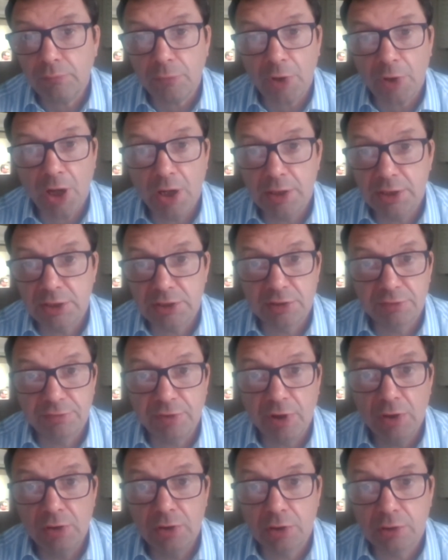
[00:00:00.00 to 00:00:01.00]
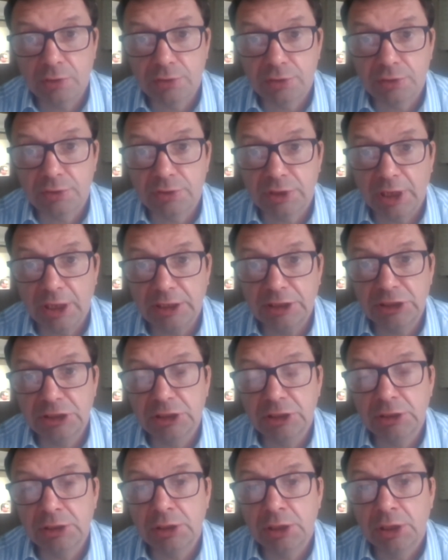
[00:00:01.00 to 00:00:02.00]
And it's a phone
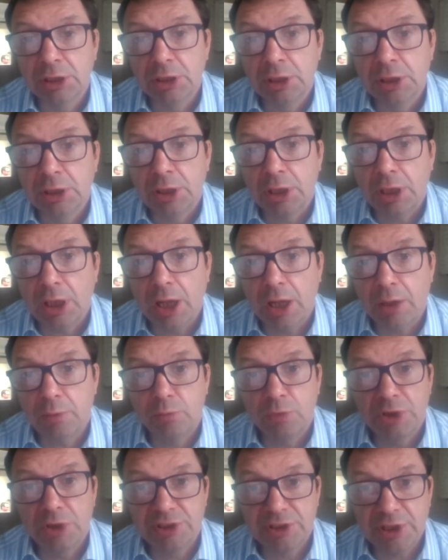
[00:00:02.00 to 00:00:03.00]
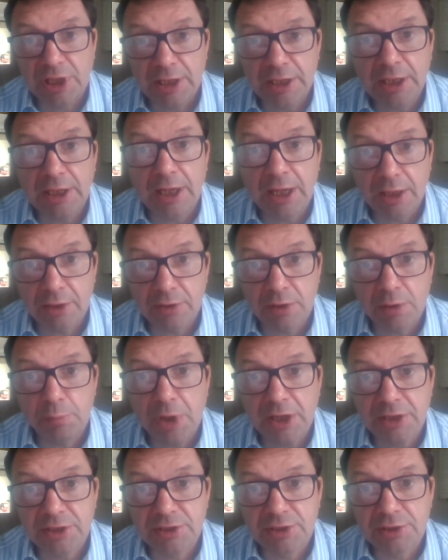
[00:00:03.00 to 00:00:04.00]
consultation, and we're sending out the
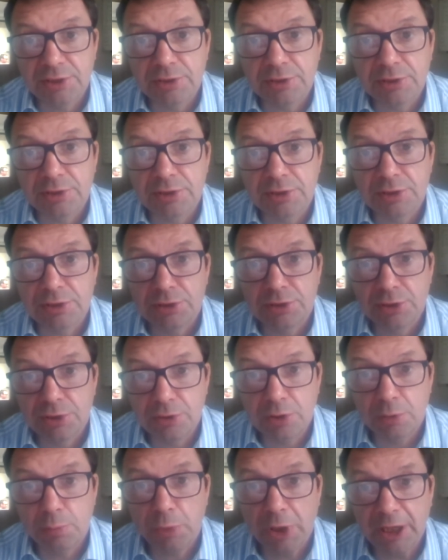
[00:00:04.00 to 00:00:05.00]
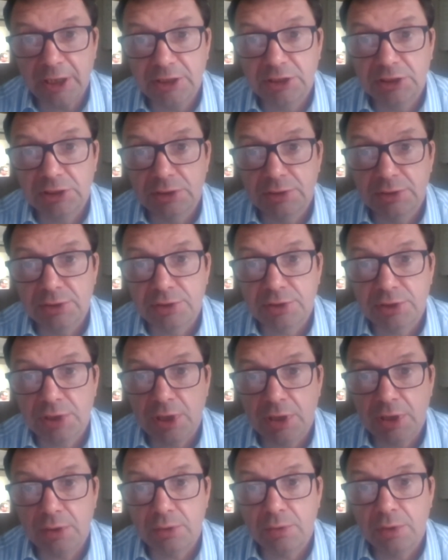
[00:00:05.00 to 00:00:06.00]
medicines to the patient.
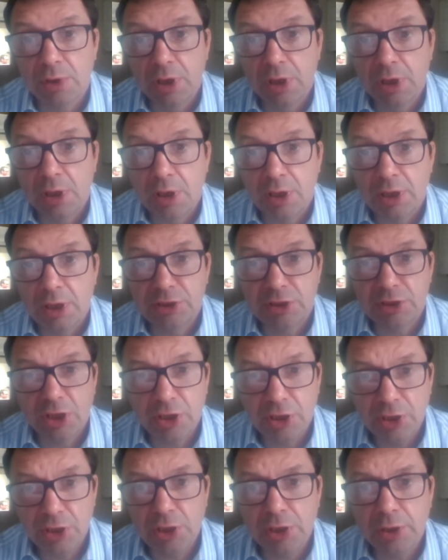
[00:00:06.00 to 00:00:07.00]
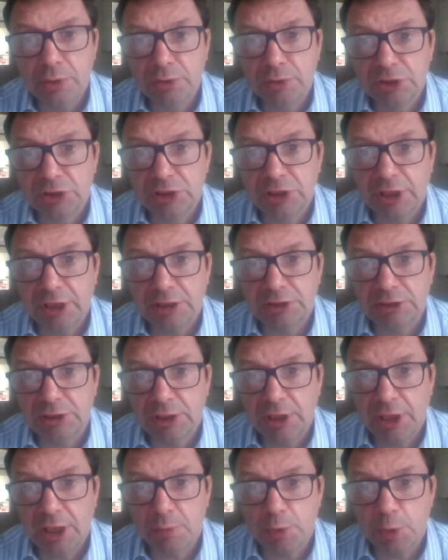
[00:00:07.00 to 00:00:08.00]
So it's a huge change in
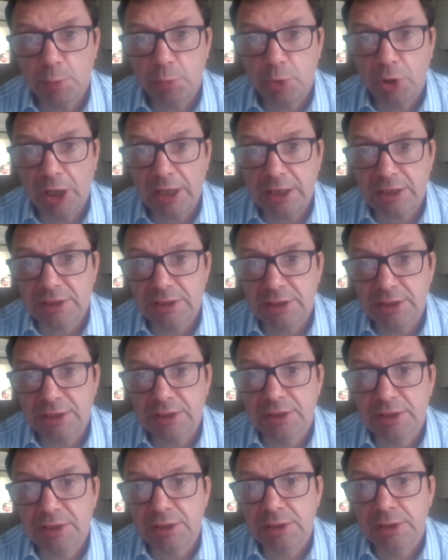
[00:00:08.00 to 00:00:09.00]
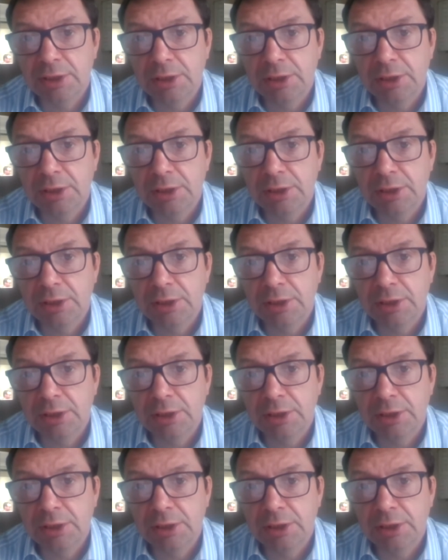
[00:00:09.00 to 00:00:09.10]
how we practice.